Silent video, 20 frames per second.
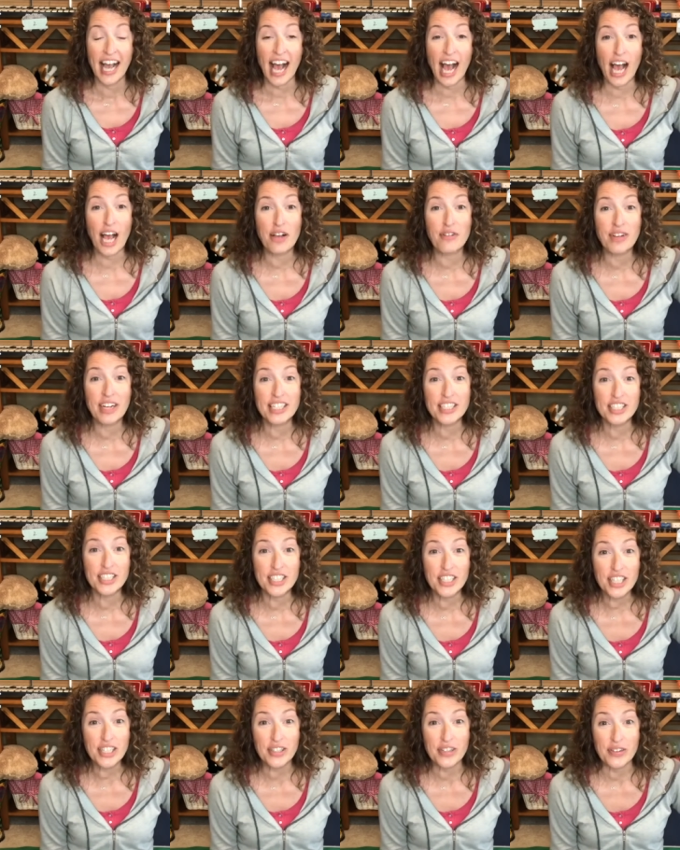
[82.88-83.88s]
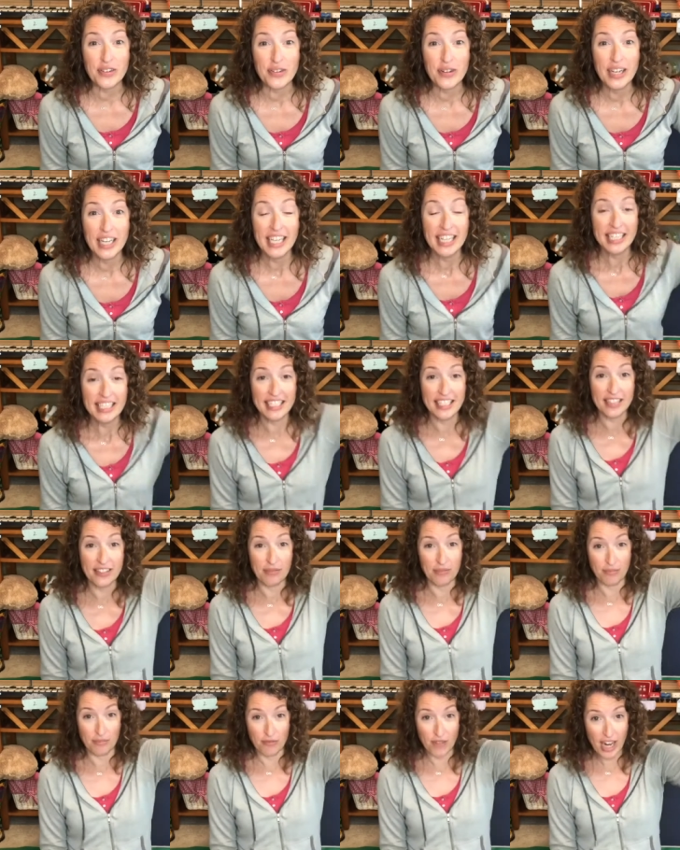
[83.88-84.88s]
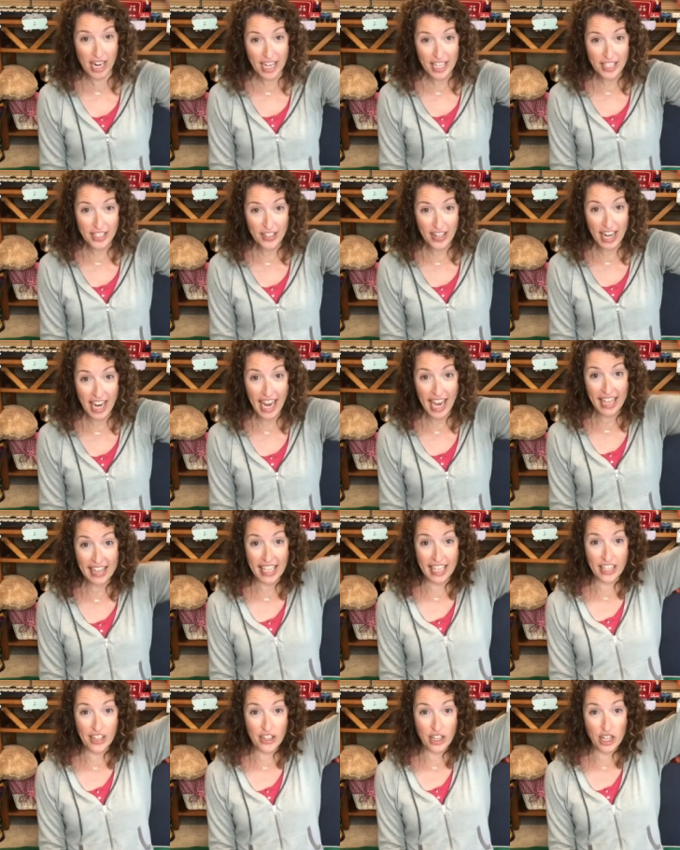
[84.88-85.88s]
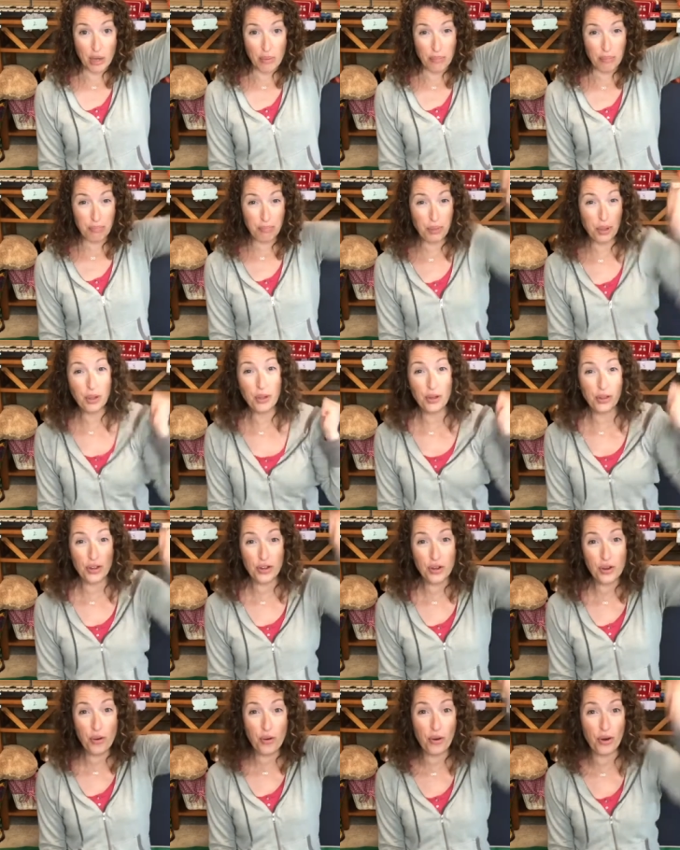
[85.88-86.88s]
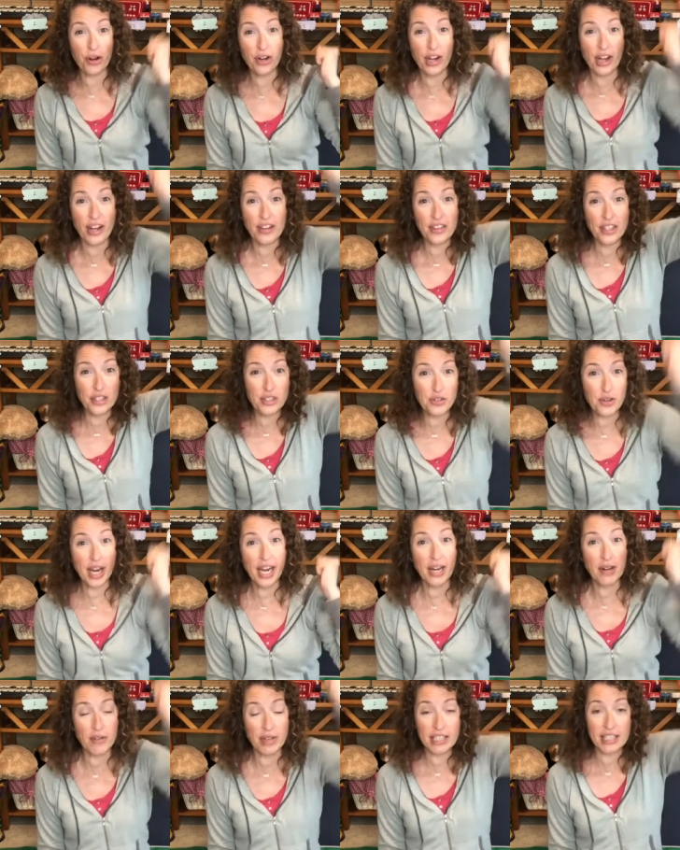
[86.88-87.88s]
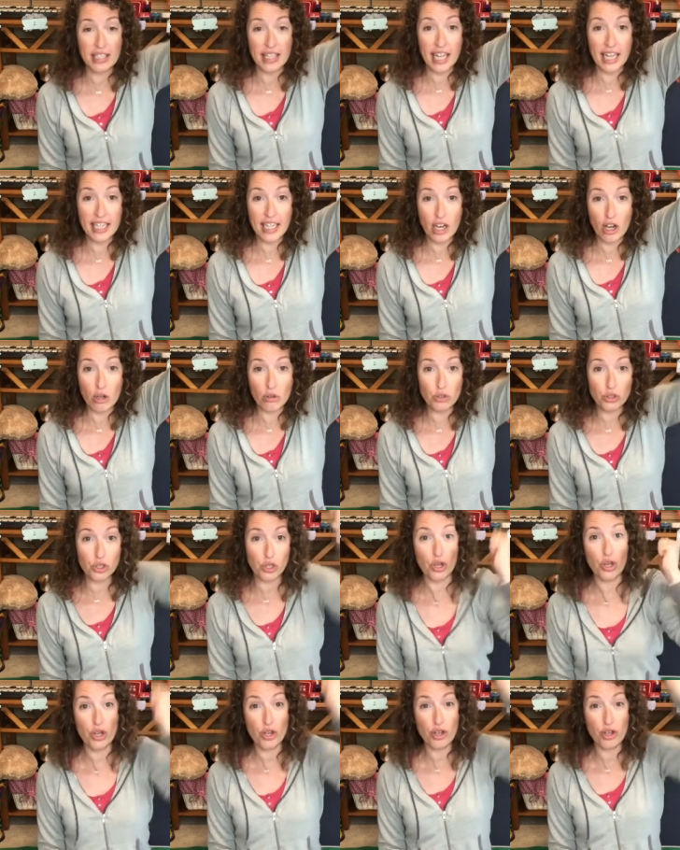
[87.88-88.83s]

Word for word: I want you to raise your hand like you're going to pull the cord on the train whistle and go choo!